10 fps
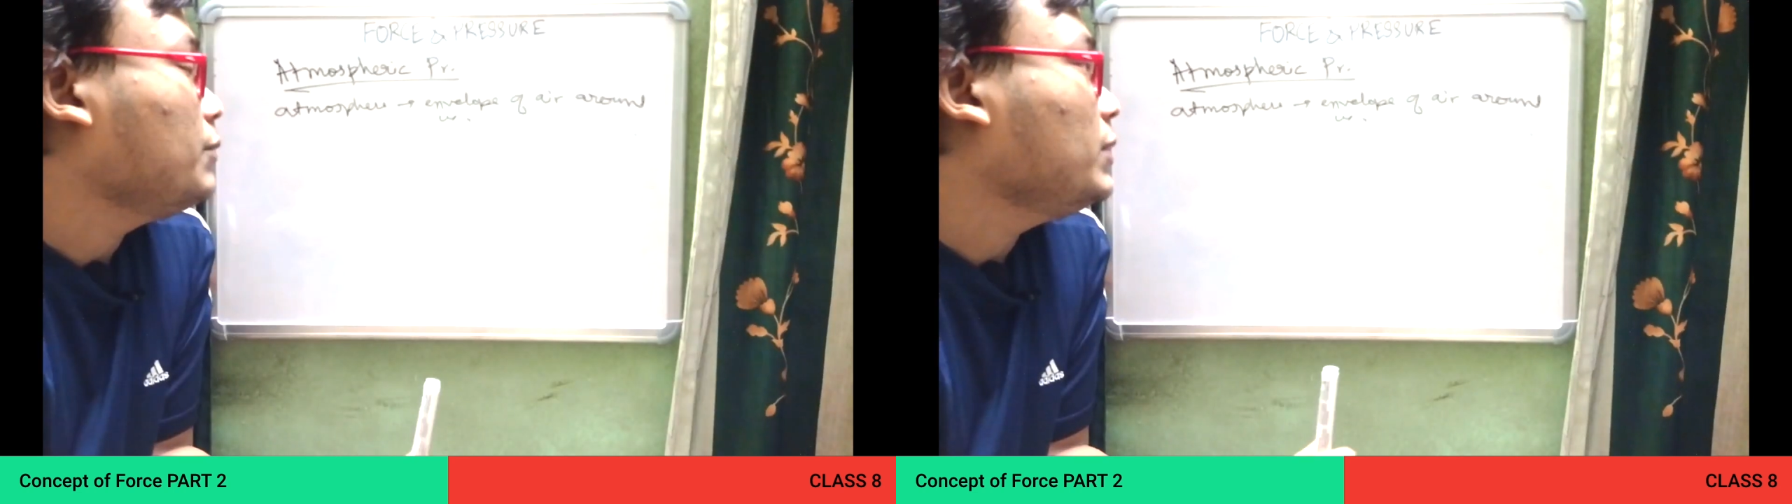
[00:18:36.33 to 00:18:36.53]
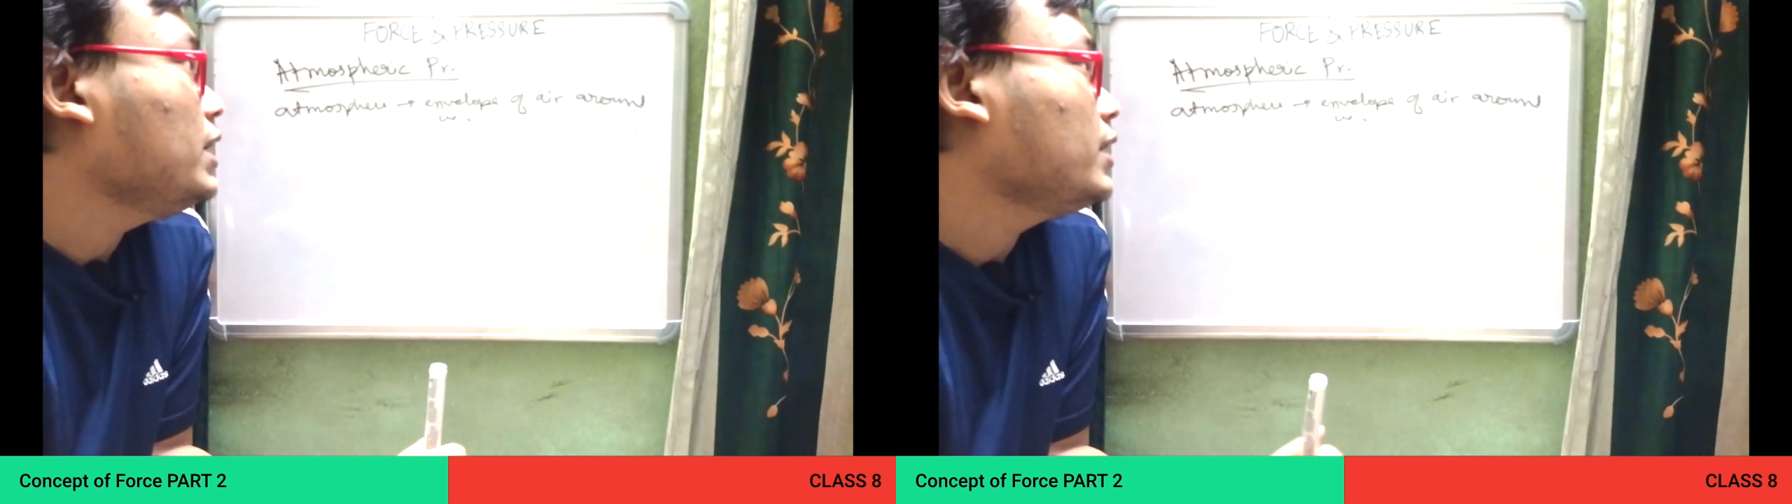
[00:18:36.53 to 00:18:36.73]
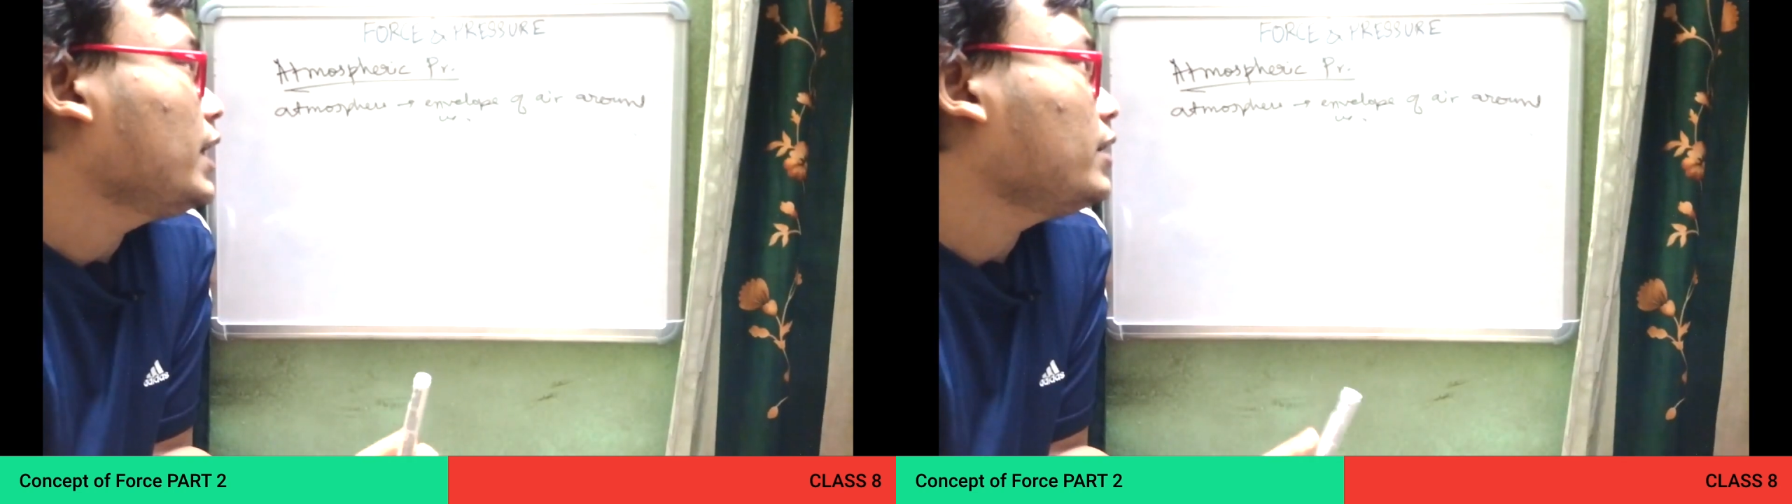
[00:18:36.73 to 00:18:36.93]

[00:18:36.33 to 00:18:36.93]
mean that